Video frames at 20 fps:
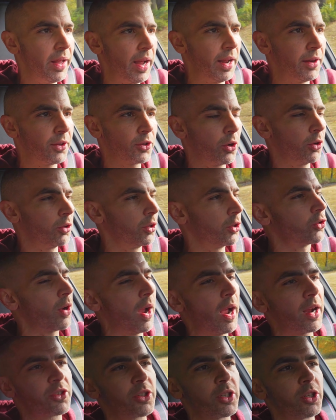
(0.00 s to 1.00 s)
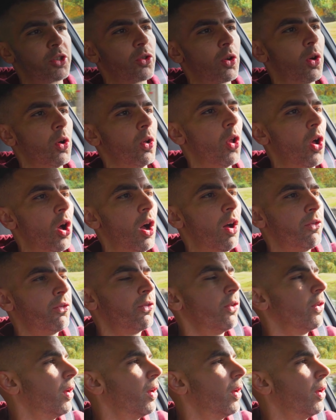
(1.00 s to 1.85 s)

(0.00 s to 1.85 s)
and turn the traction control off.